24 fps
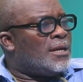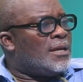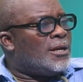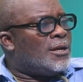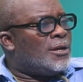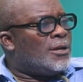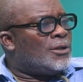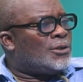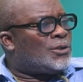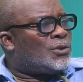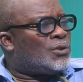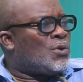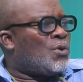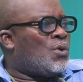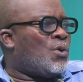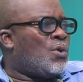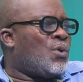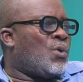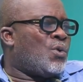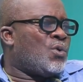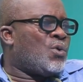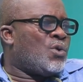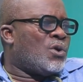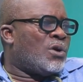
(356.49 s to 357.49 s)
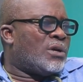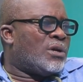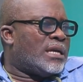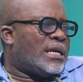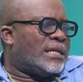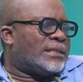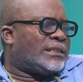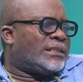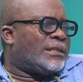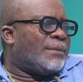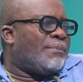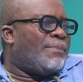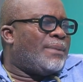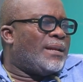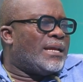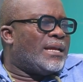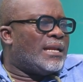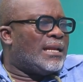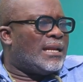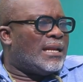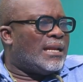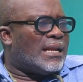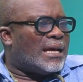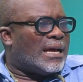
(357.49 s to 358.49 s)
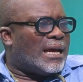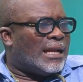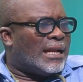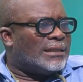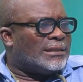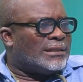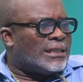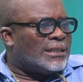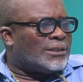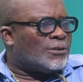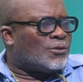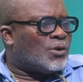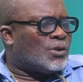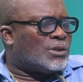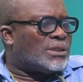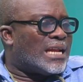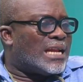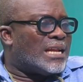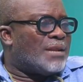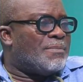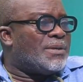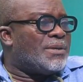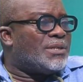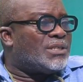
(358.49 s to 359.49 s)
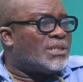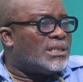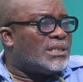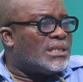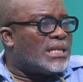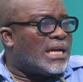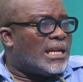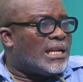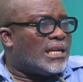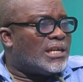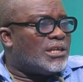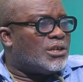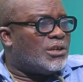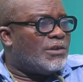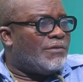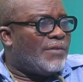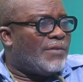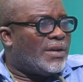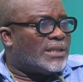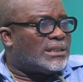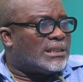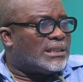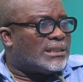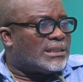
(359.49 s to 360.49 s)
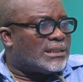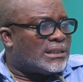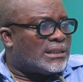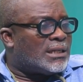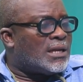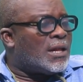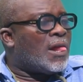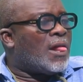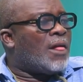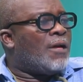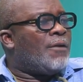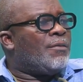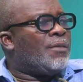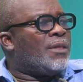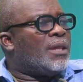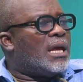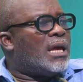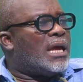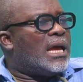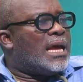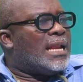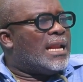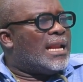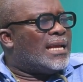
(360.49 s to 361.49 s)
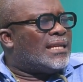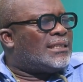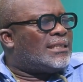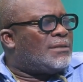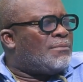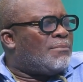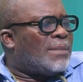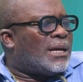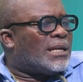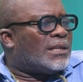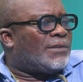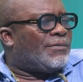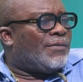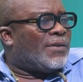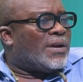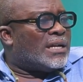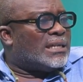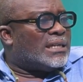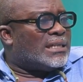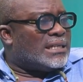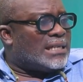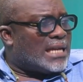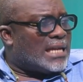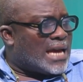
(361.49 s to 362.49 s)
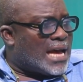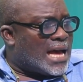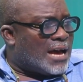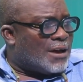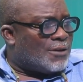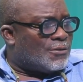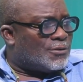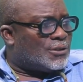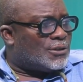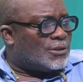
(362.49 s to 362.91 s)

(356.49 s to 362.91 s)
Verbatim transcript: So your a sibling just got an admission at a university, mm-hmm. and there isn't much fund in the house,